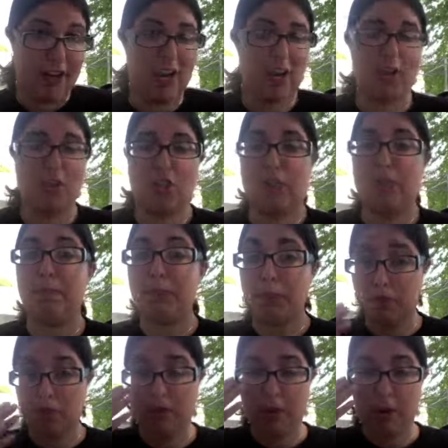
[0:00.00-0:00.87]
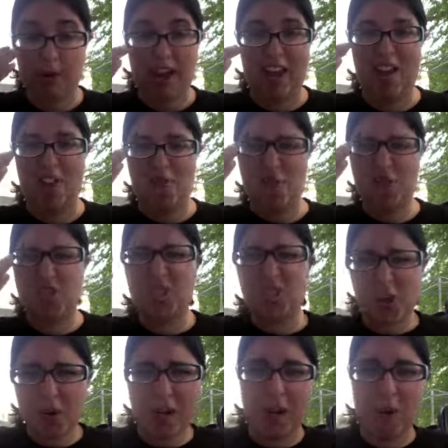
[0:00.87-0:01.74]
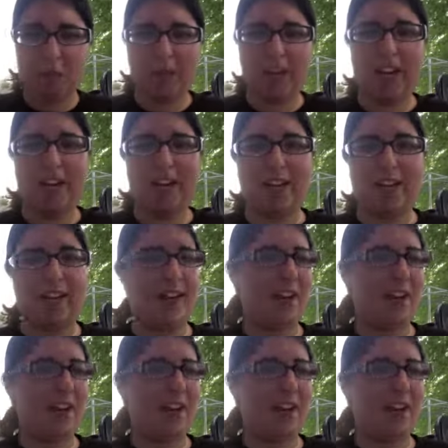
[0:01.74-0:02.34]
It just blew me away. It was so complicated,